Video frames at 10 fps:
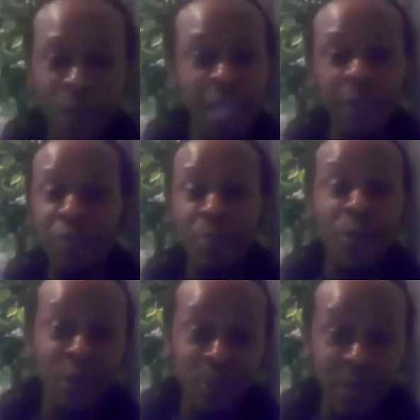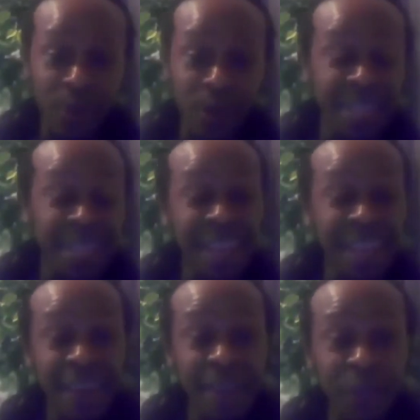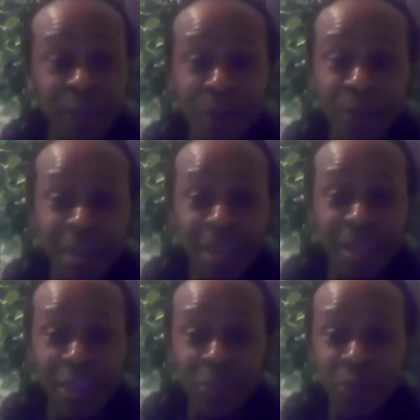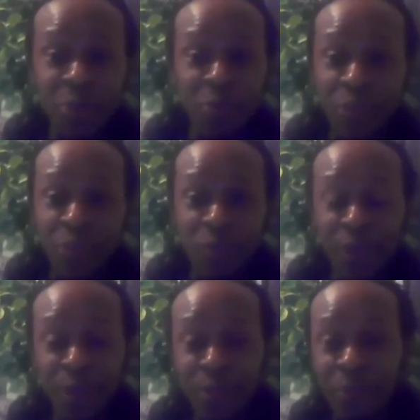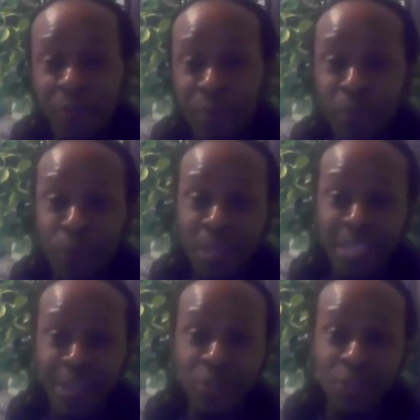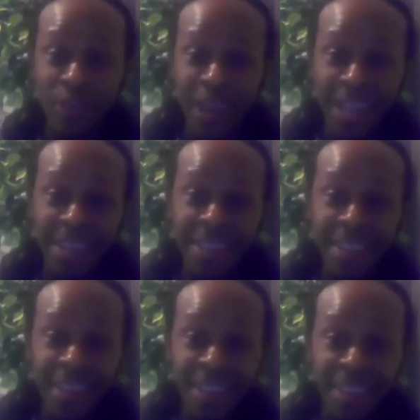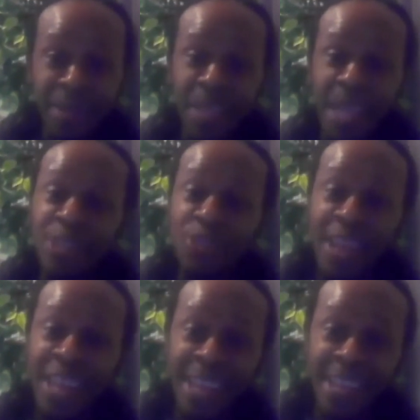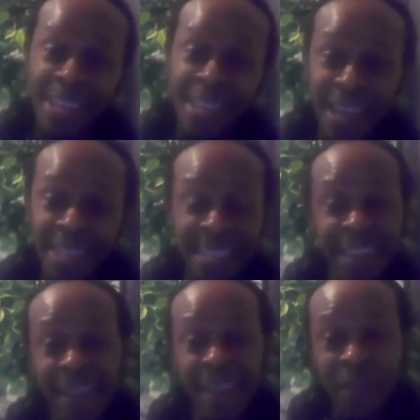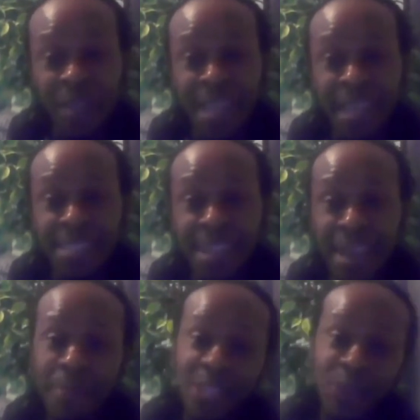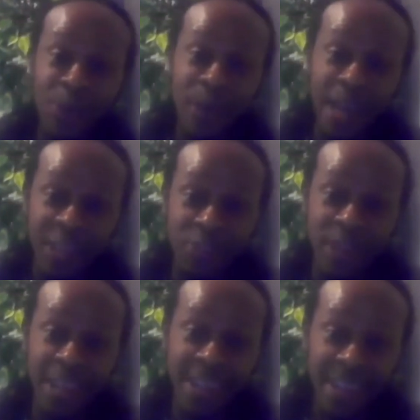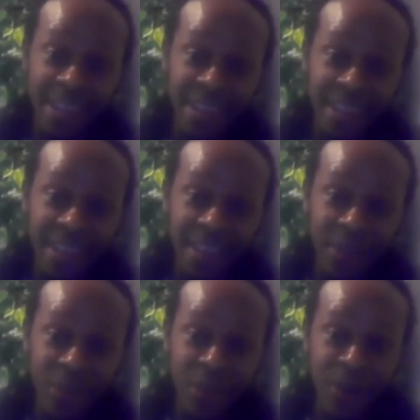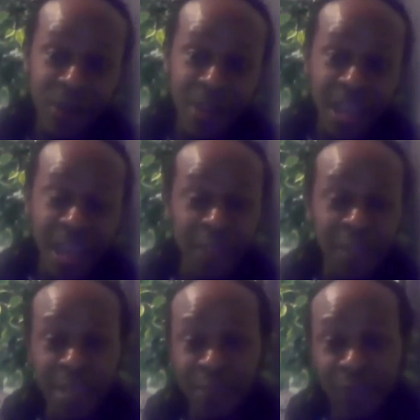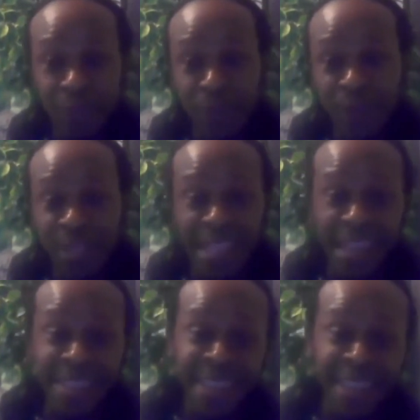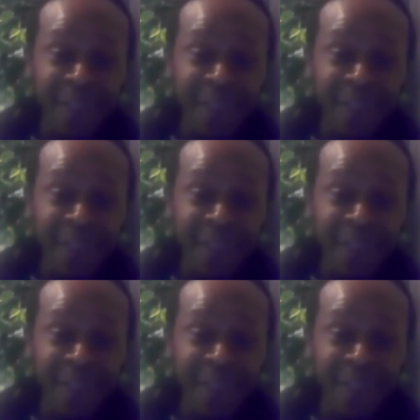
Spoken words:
a gift from God, we call it. You know, you've heard of them, footballers that don't train, that are drinking in the night, in the next game they score a hat trick. You know, and then there's footballers that